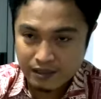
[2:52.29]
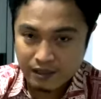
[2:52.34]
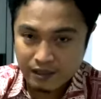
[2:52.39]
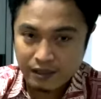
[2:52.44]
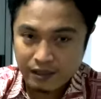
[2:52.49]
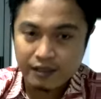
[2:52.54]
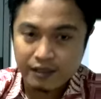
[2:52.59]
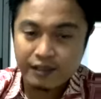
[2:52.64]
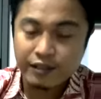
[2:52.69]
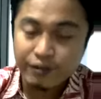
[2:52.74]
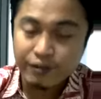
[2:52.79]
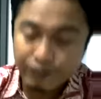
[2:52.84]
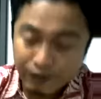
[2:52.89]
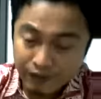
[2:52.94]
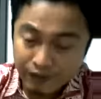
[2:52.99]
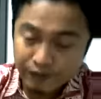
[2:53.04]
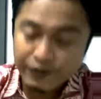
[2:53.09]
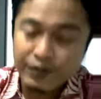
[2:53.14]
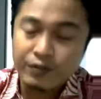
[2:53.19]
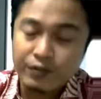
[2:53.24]
Yeah, the
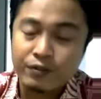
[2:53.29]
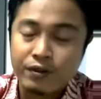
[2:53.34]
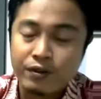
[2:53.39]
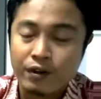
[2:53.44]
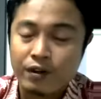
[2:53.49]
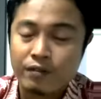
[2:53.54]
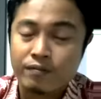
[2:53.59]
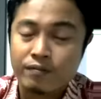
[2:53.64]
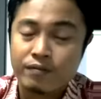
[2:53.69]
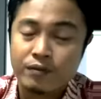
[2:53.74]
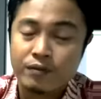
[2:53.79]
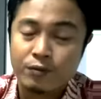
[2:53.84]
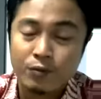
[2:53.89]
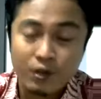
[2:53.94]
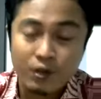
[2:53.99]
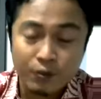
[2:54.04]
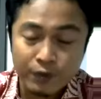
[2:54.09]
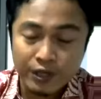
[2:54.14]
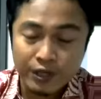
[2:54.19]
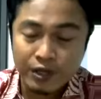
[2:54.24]
overview of
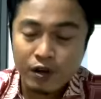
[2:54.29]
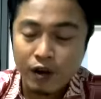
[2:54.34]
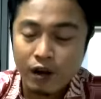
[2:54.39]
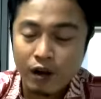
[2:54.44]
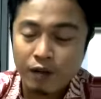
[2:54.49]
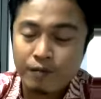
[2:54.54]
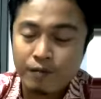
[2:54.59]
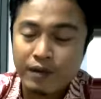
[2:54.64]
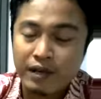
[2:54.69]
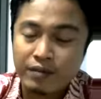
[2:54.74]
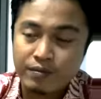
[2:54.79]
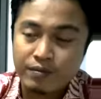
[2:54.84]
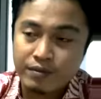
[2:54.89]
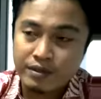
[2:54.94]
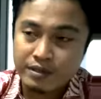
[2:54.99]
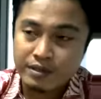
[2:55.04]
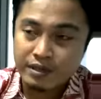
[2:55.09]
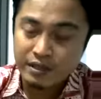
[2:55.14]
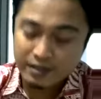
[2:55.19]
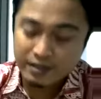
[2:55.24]
what we call by
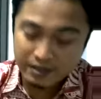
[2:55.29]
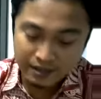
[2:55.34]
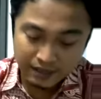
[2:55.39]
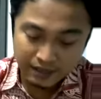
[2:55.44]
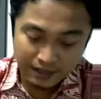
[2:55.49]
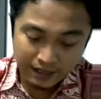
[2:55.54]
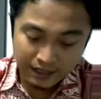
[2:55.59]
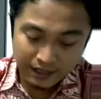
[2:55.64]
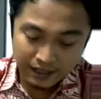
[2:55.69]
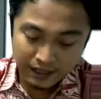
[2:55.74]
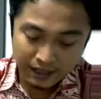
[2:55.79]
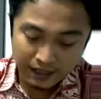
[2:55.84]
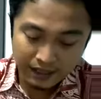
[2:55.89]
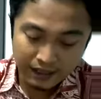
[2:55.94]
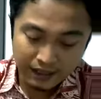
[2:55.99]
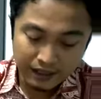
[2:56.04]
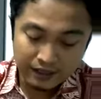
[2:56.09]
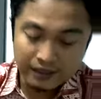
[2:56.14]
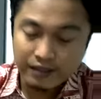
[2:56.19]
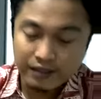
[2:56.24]
research, and
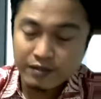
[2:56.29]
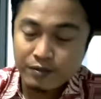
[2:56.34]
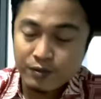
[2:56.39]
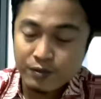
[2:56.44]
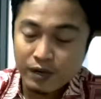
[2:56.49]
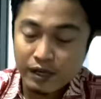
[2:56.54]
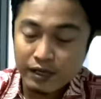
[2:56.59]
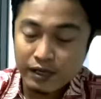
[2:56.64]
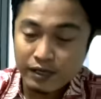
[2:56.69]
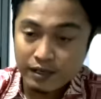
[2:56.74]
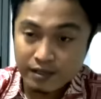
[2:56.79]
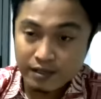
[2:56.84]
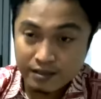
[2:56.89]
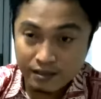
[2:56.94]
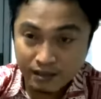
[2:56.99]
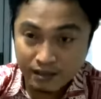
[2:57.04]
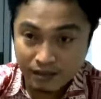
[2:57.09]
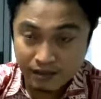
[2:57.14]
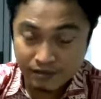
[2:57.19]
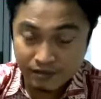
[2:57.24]
then this one here is
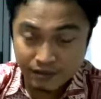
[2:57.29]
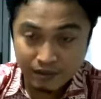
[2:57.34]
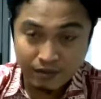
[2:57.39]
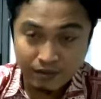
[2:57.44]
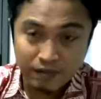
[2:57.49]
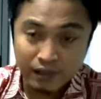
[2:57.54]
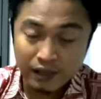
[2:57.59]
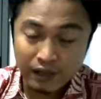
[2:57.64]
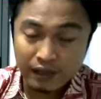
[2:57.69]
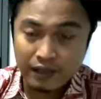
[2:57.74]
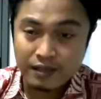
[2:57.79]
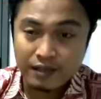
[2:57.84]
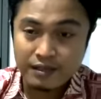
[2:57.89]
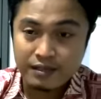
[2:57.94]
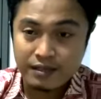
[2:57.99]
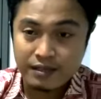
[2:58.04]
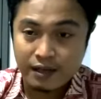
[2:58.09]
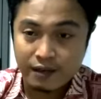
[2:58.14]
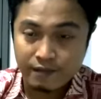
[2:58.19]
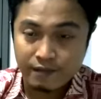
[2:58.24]
the general
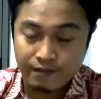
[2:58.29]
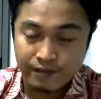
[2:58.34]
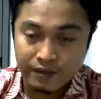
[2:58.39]
concept.